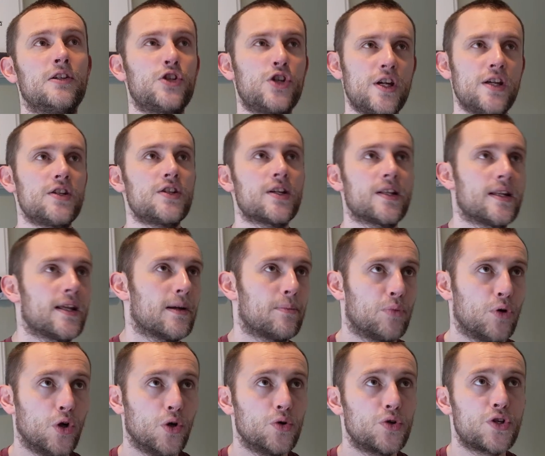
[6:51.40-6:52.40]
changing the
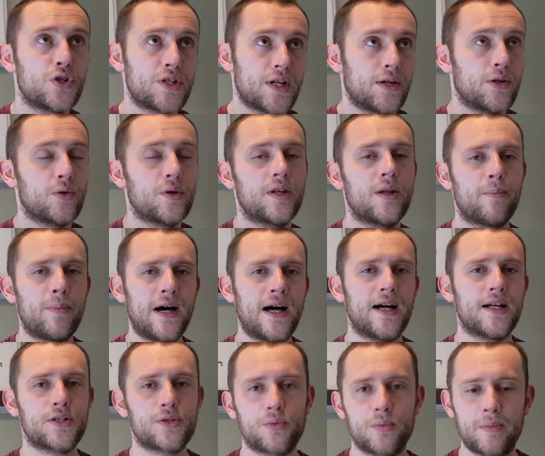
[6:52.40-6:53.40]
approach, because I know in the
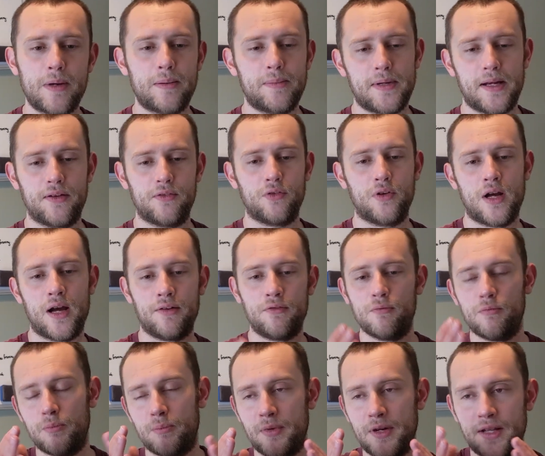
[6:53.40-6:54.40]
past when maybe
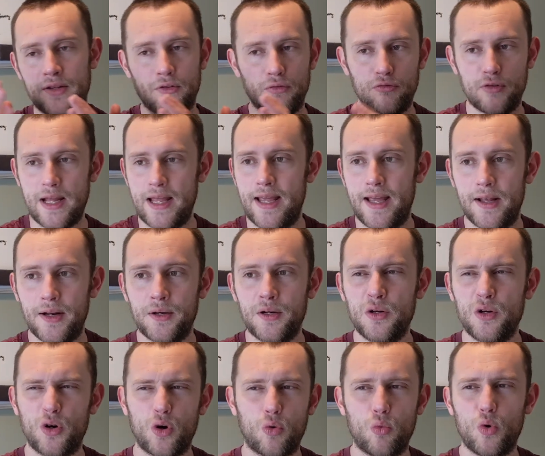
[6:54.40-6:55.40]
I'd either read
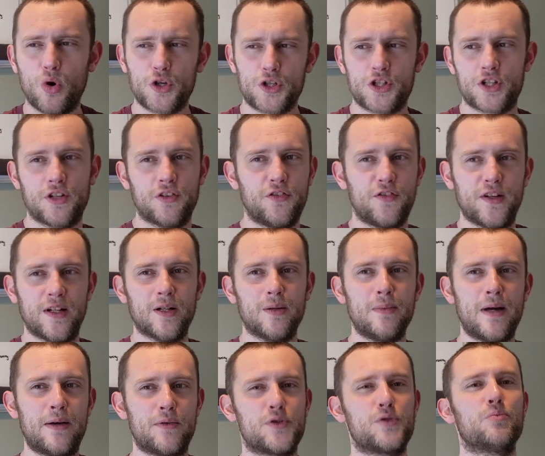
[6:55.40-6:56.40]
or watched a
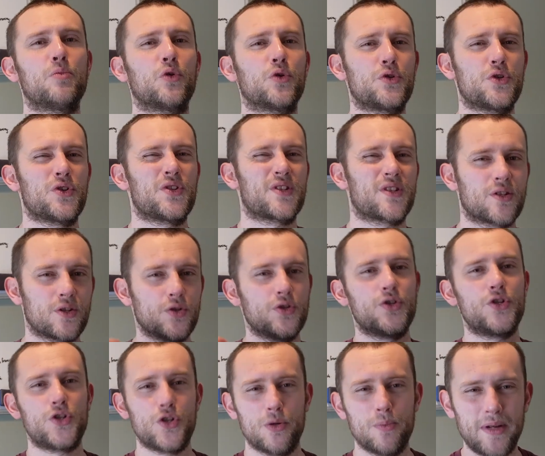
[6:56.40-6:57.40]
film, I was more just
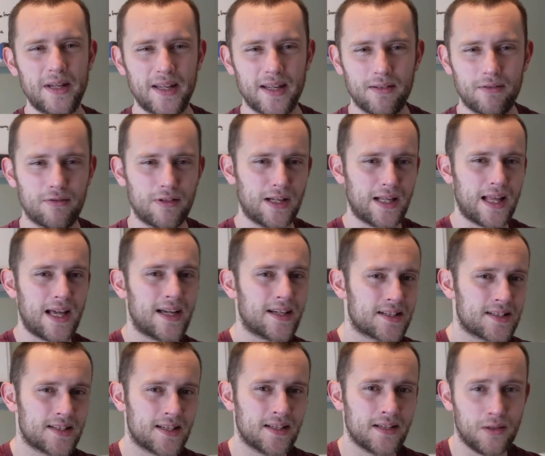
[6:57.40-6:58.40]
consuming it,
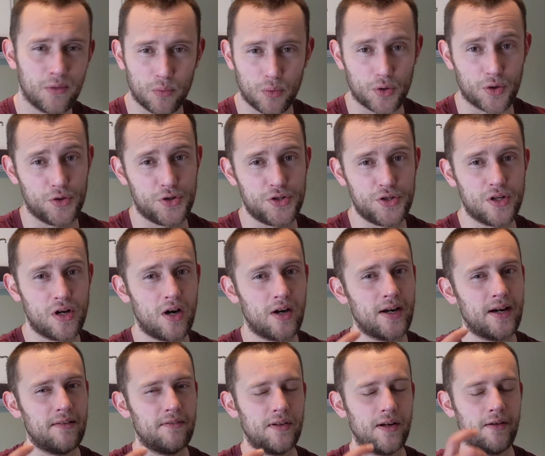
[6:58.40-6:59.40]
relaxing. Whereas
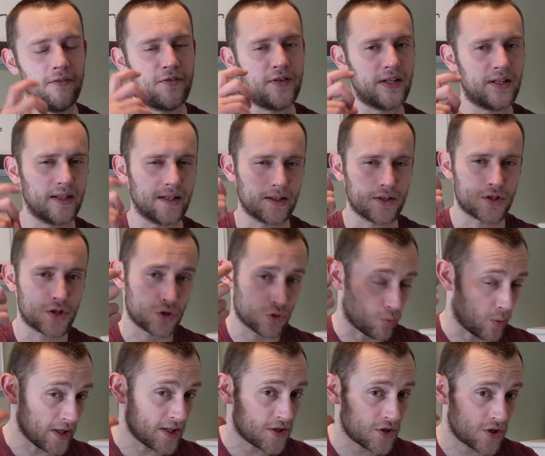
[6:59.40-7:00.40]
now I feel like a
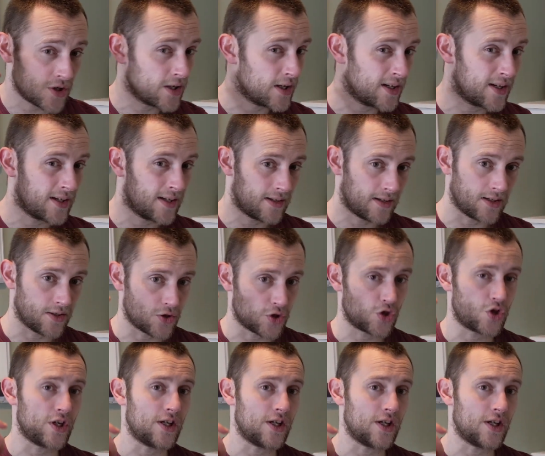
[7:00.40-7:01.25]
switch has